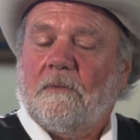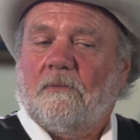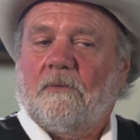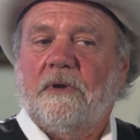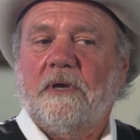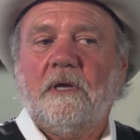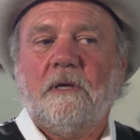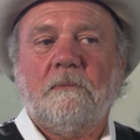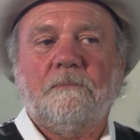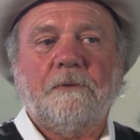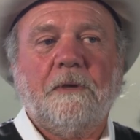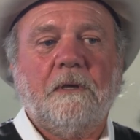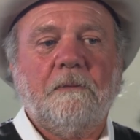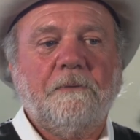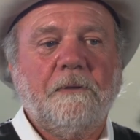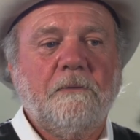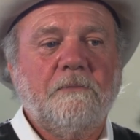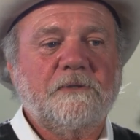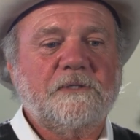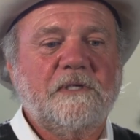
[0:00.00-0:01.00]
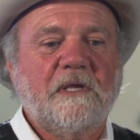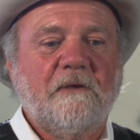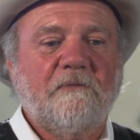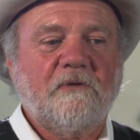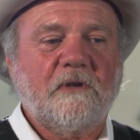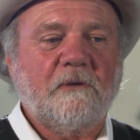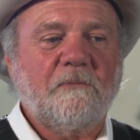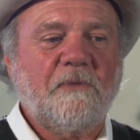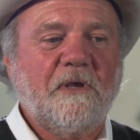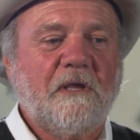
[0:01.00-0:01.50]
Well, Pepie was
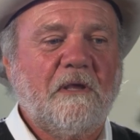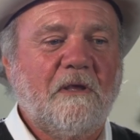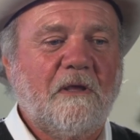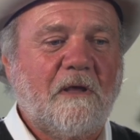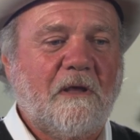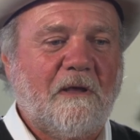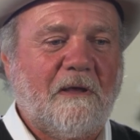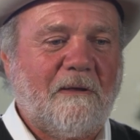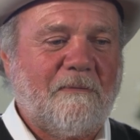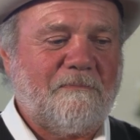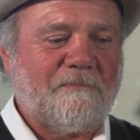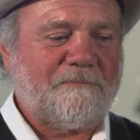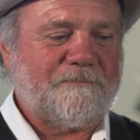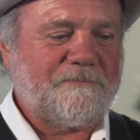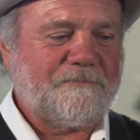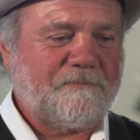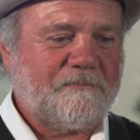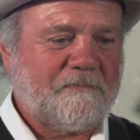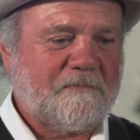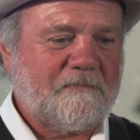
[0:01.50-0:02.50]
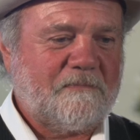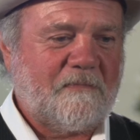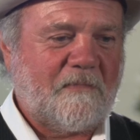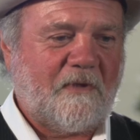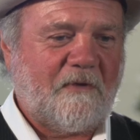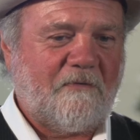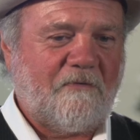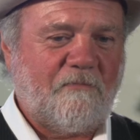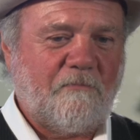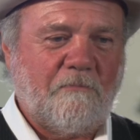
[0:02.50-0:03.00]
given to me
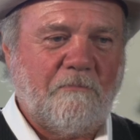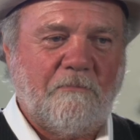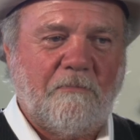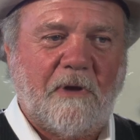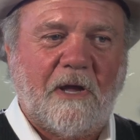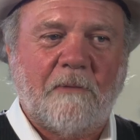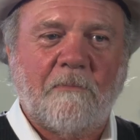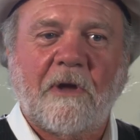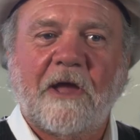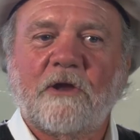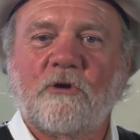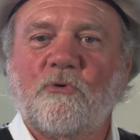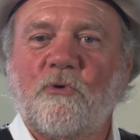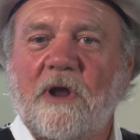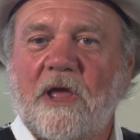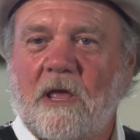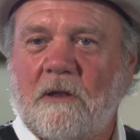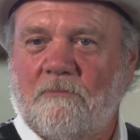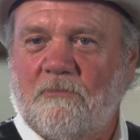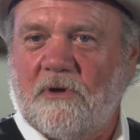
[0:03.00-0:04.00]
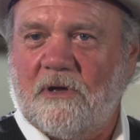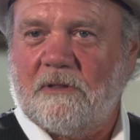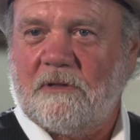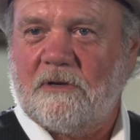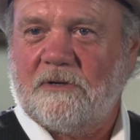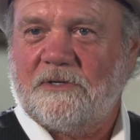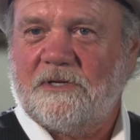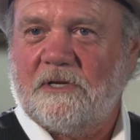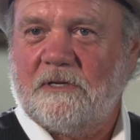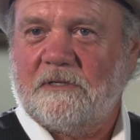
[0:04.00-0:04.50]
by my
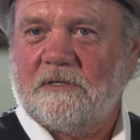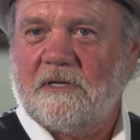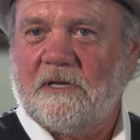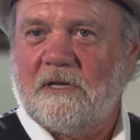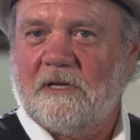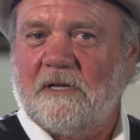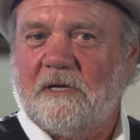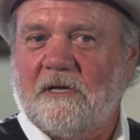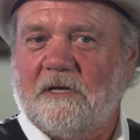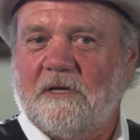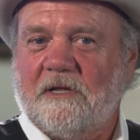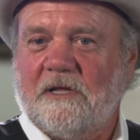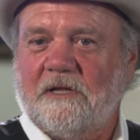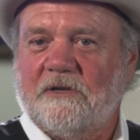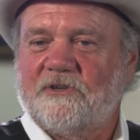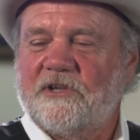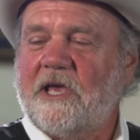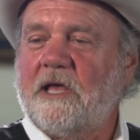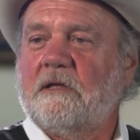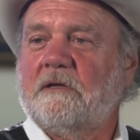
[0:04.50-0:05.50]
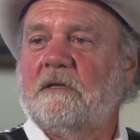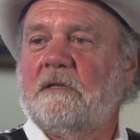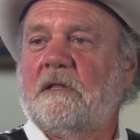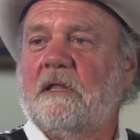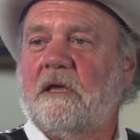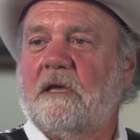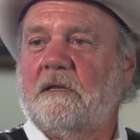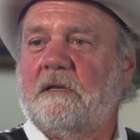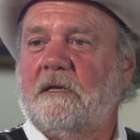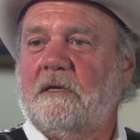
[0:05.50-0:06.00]
grandmother. She was an Italian
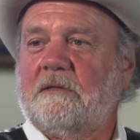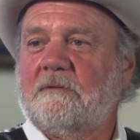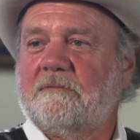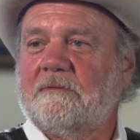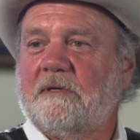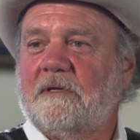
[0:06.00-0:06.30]
lady,